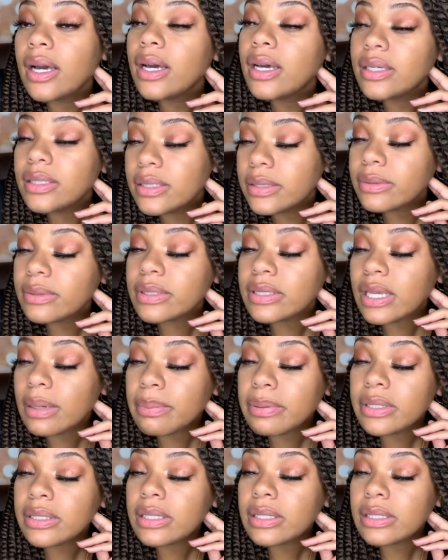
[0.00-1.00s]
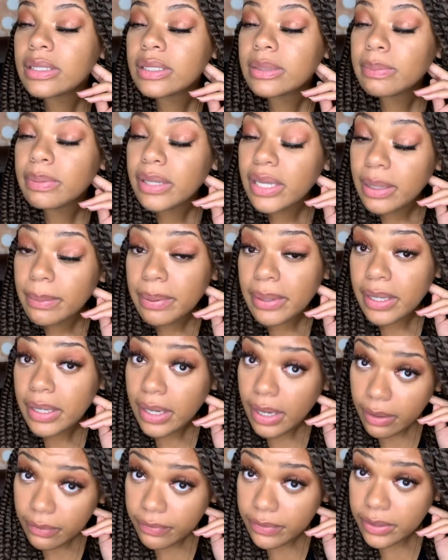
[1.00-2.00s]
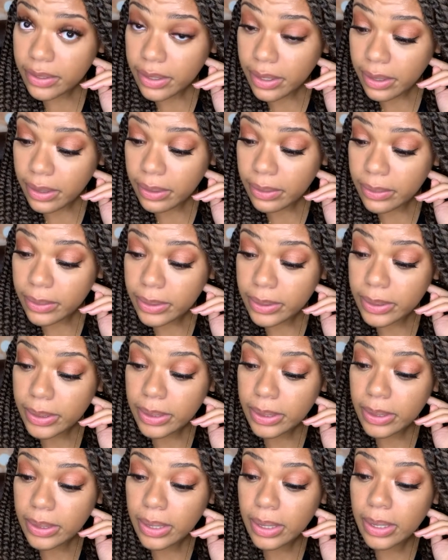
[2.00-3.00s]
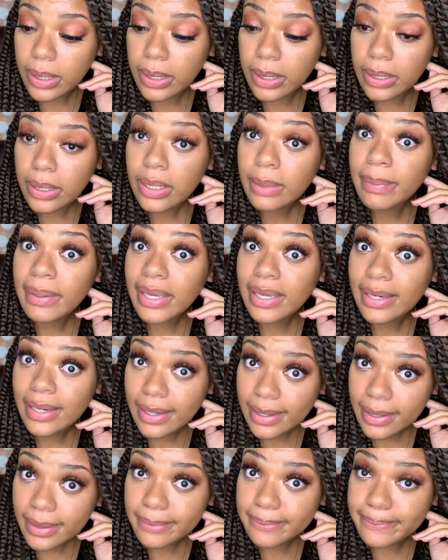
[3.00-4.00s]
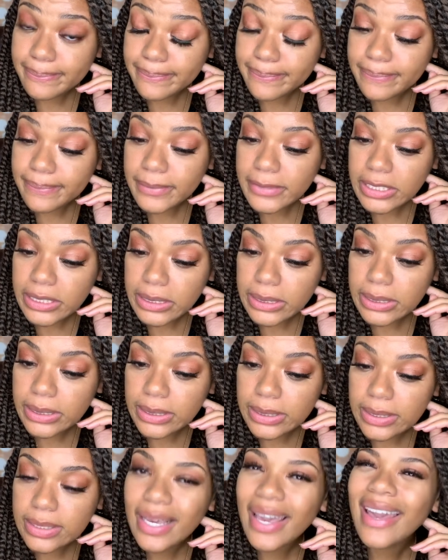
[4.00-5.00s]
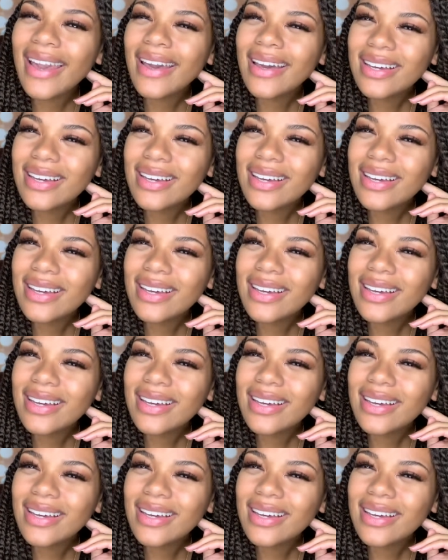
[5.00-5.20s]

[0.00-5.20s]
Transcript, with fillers: as soon as I put the playpen out for the dog, he uh, he peed in it. Yeah.